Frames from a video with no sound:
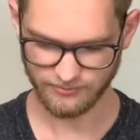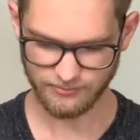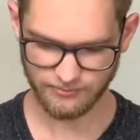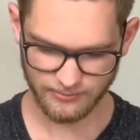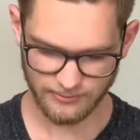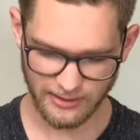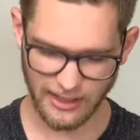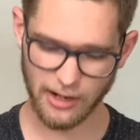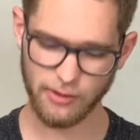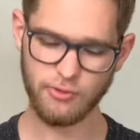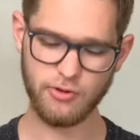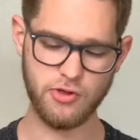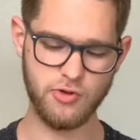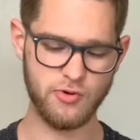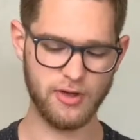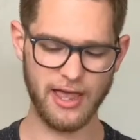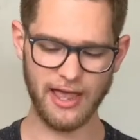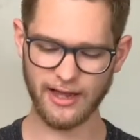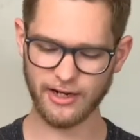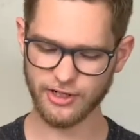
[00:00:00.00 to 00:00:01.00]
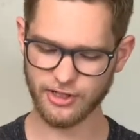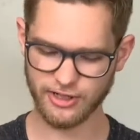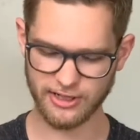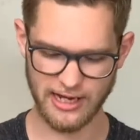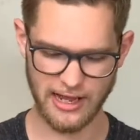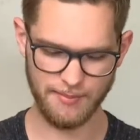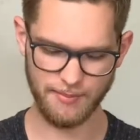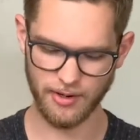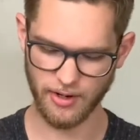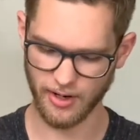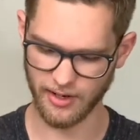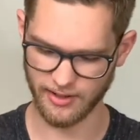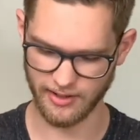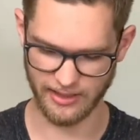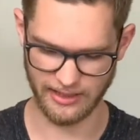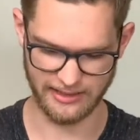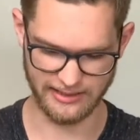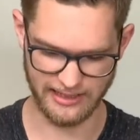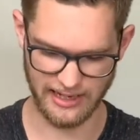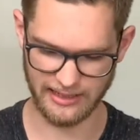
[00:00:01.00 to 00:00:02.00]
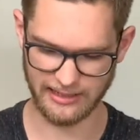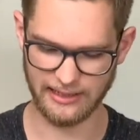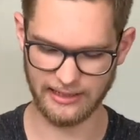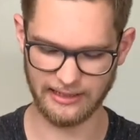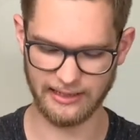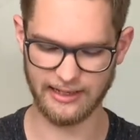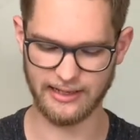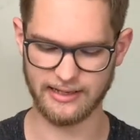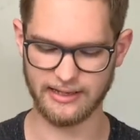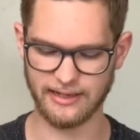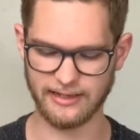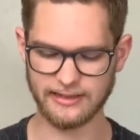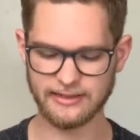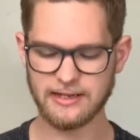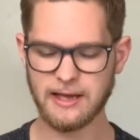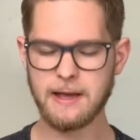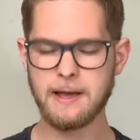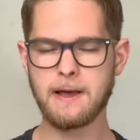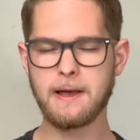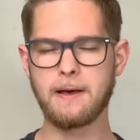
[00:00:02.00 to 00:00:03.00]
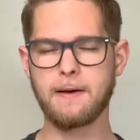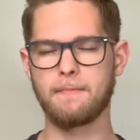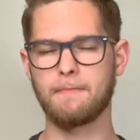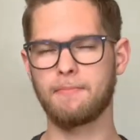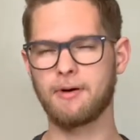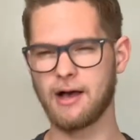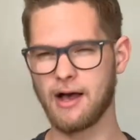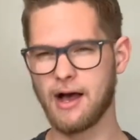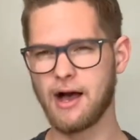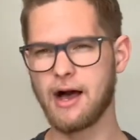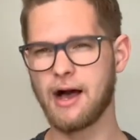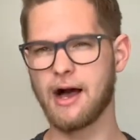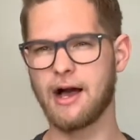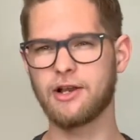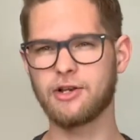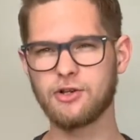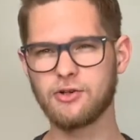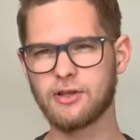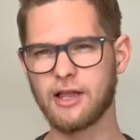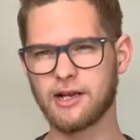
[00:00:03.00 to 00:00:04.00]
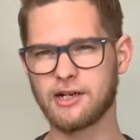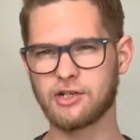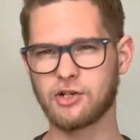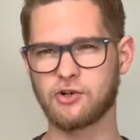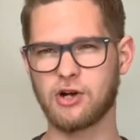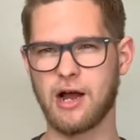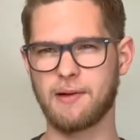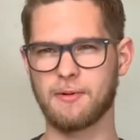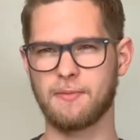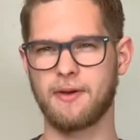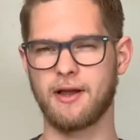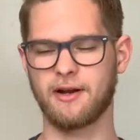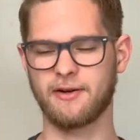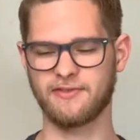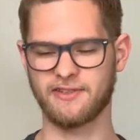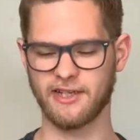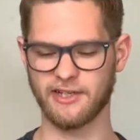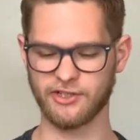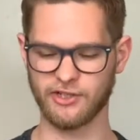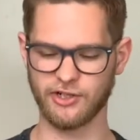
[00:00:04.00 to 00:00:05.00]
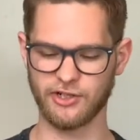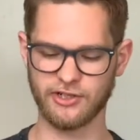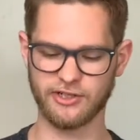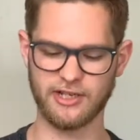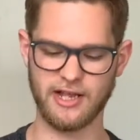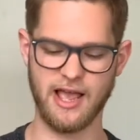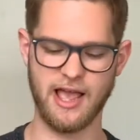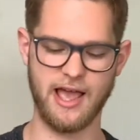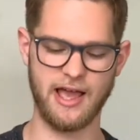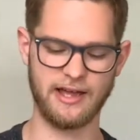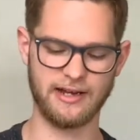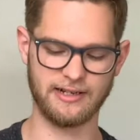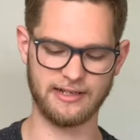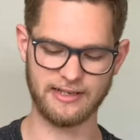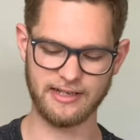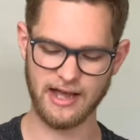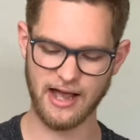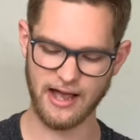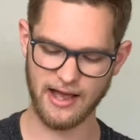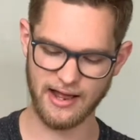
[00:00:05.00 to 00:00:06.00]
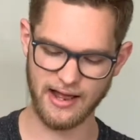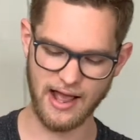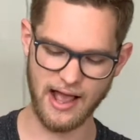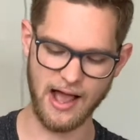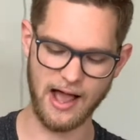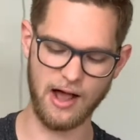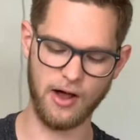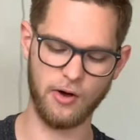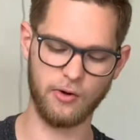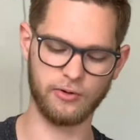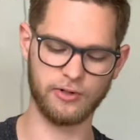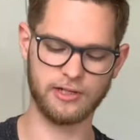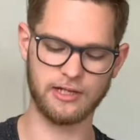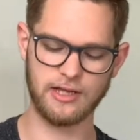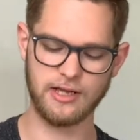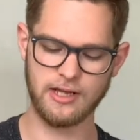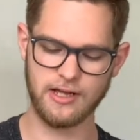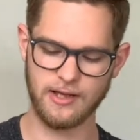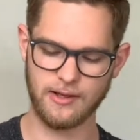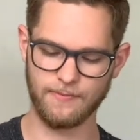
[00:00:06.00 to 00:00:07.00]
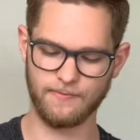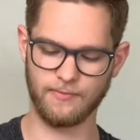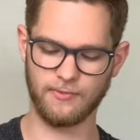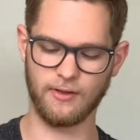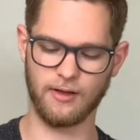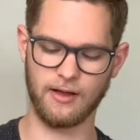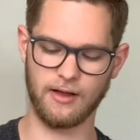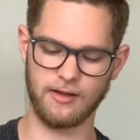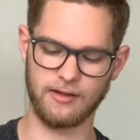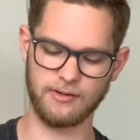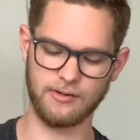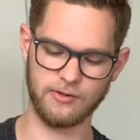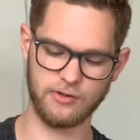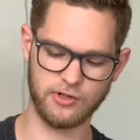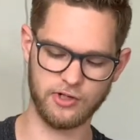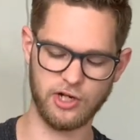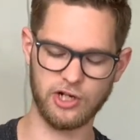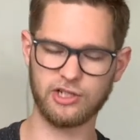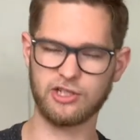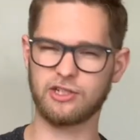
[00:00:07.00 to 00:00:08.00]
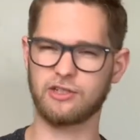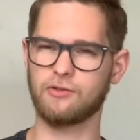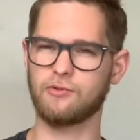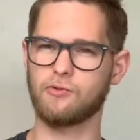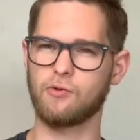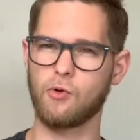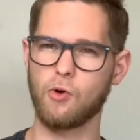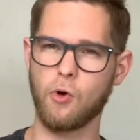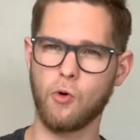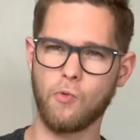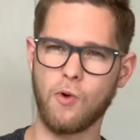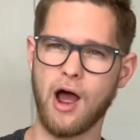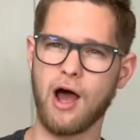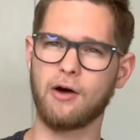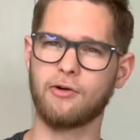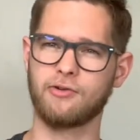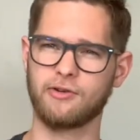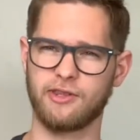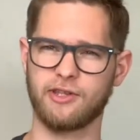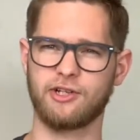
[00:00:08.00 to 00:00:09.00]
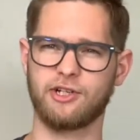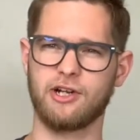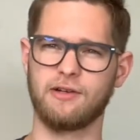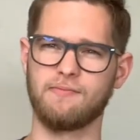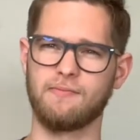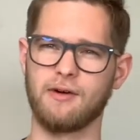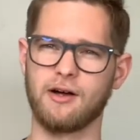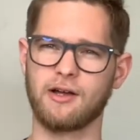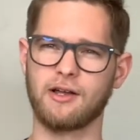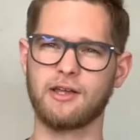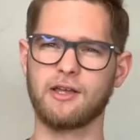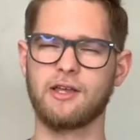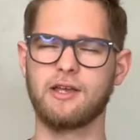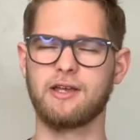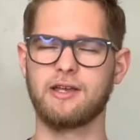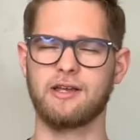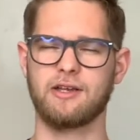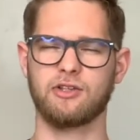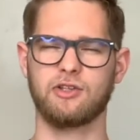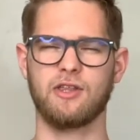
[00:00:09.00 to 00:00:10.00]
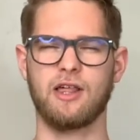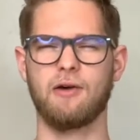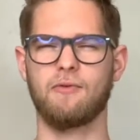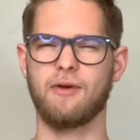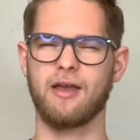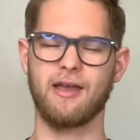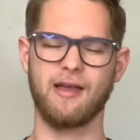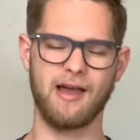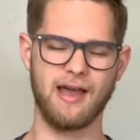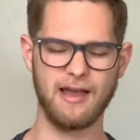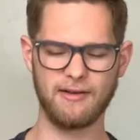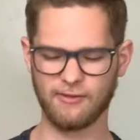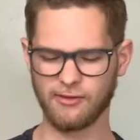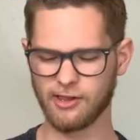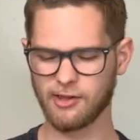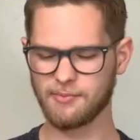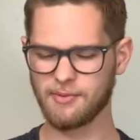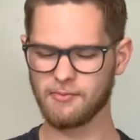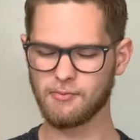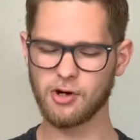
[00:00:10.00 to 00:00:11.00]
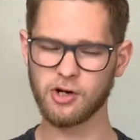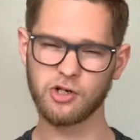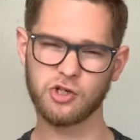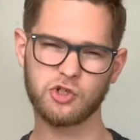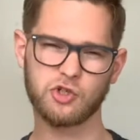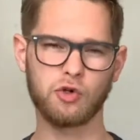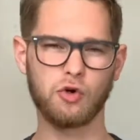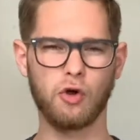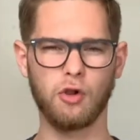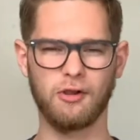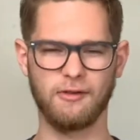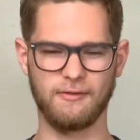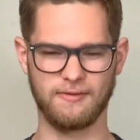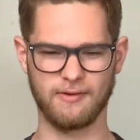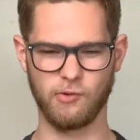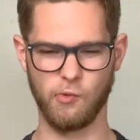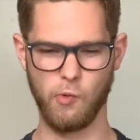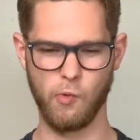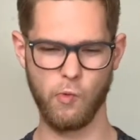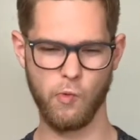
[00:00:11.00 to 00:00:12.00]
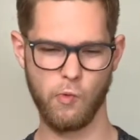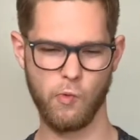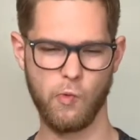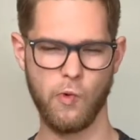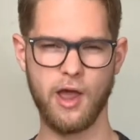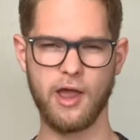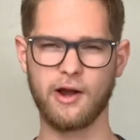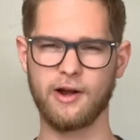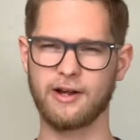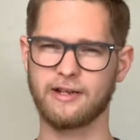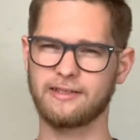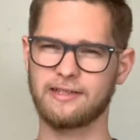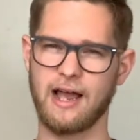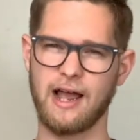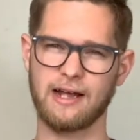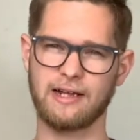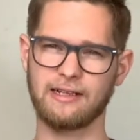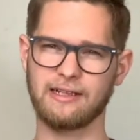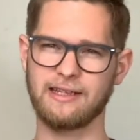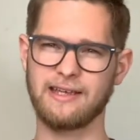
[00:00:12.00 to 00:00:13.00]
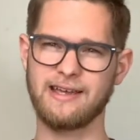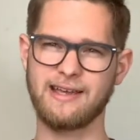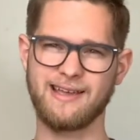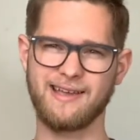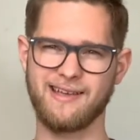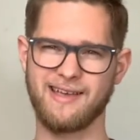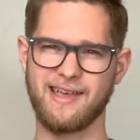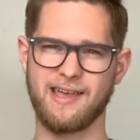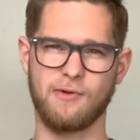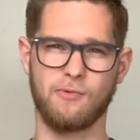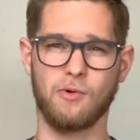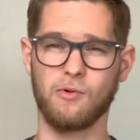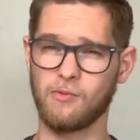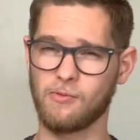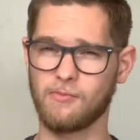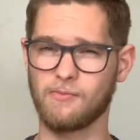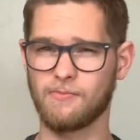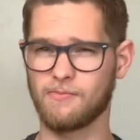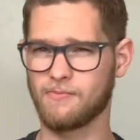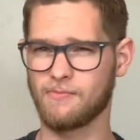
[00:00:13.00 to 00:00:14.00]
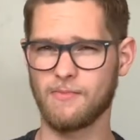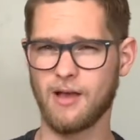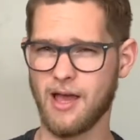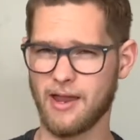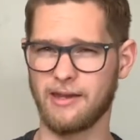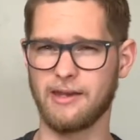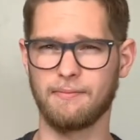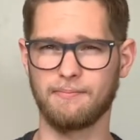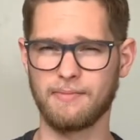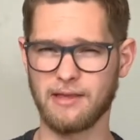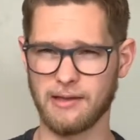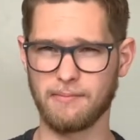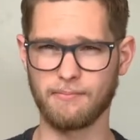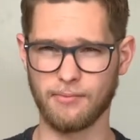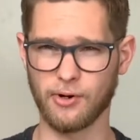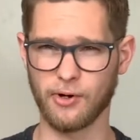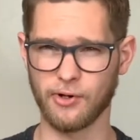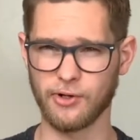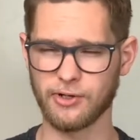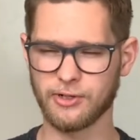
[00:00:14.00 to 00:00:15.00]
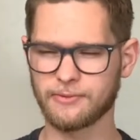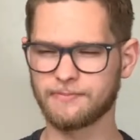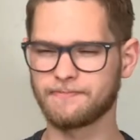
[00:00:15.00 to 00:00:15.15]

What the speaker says: Now, you can just tape it on exactly like this, but I do like to grab a pair of scissors and cut out just around the chipmunk. So that way I have a little bit more control of where exactly it will end up being burned.